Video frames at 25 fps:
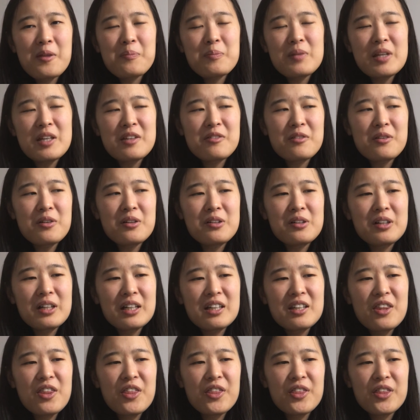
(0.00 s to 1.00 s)
That's all I
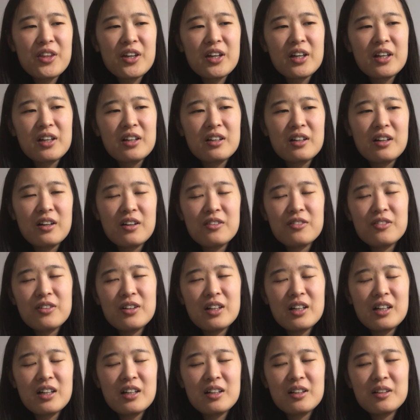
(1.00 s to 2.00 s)
can think of
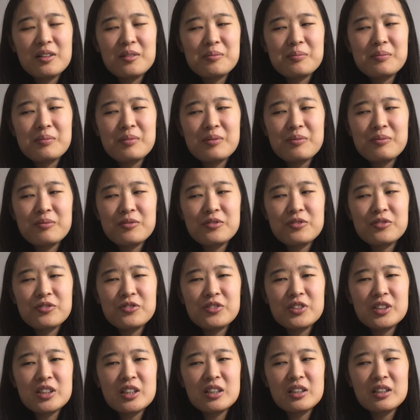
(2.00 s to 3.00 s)

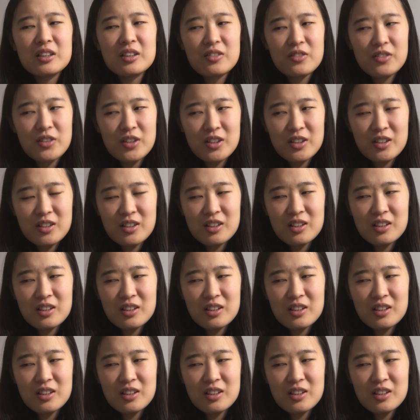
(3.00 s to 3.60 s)
for the liver.